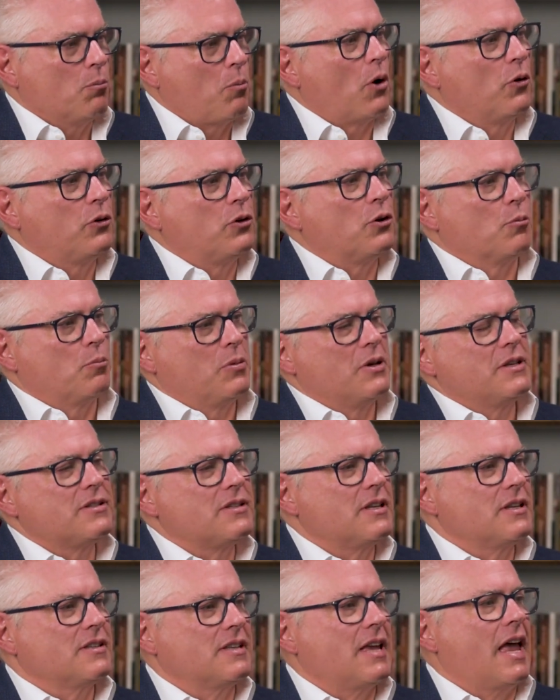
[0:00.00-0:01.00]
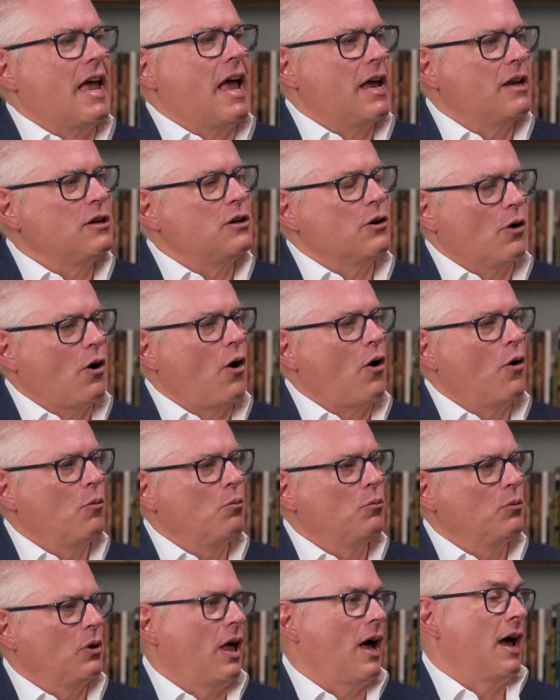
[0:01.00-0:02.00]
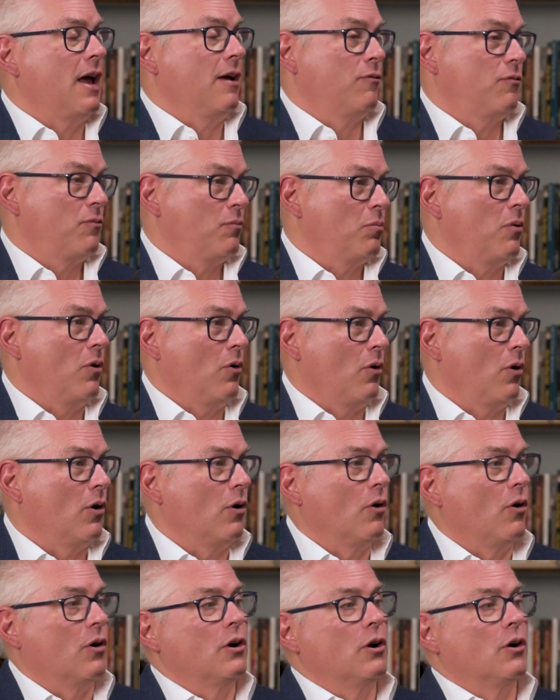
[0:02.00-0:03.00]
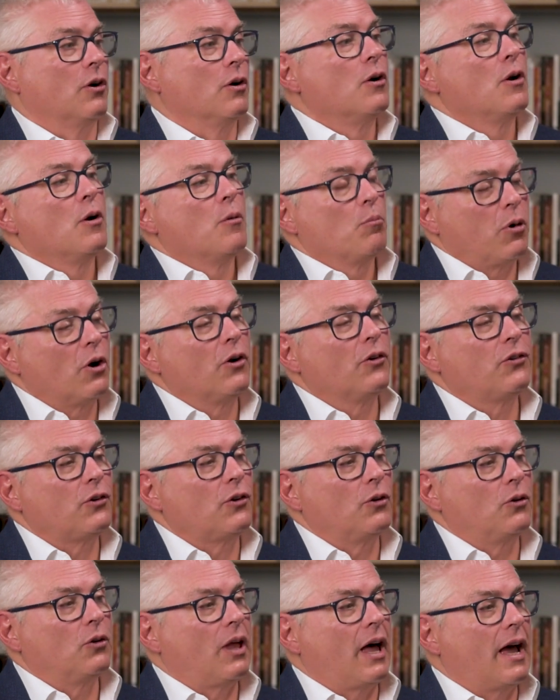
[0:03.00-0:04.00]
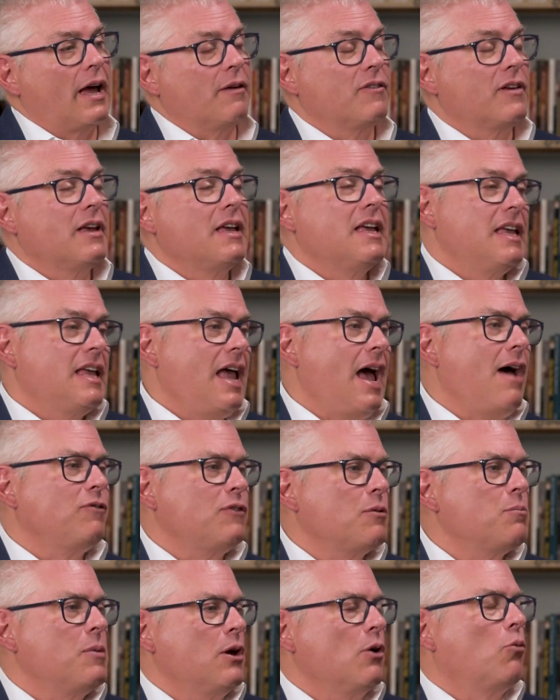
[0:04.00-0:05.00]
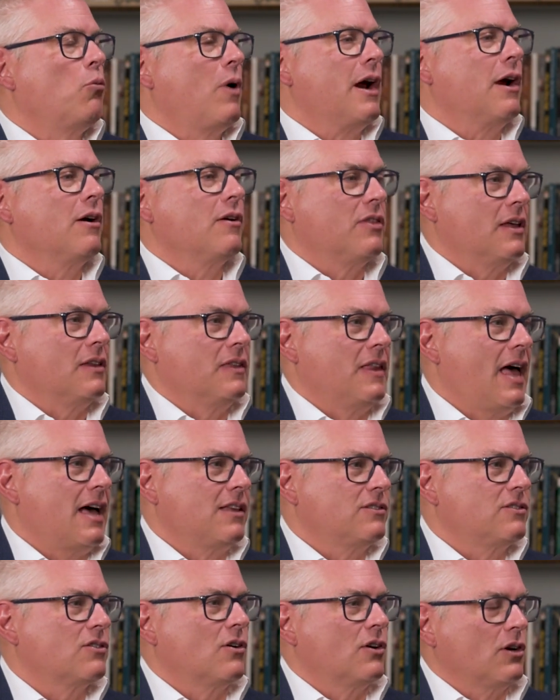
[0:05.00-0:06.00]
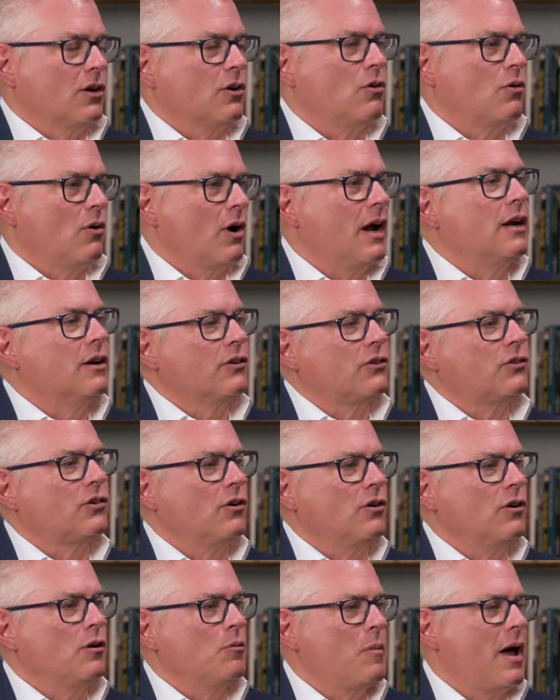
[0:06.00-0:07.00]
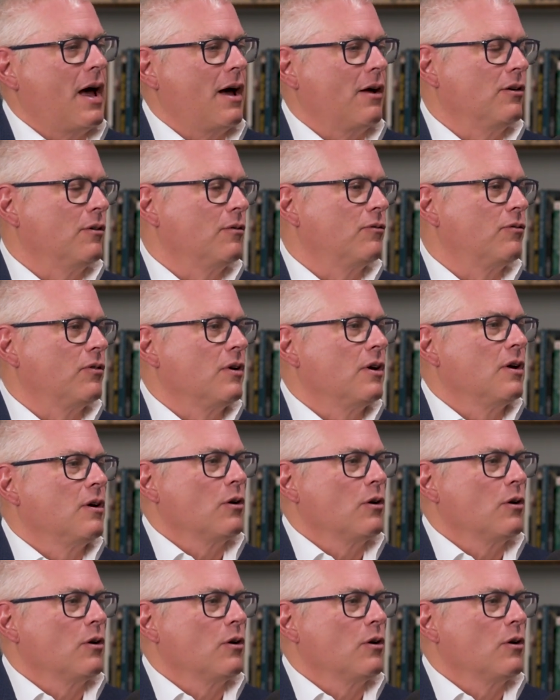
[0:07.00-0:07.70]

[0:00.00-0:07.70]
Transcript: both your business and your home life or your personal life, you have to be aware that that's going to create a certain amount of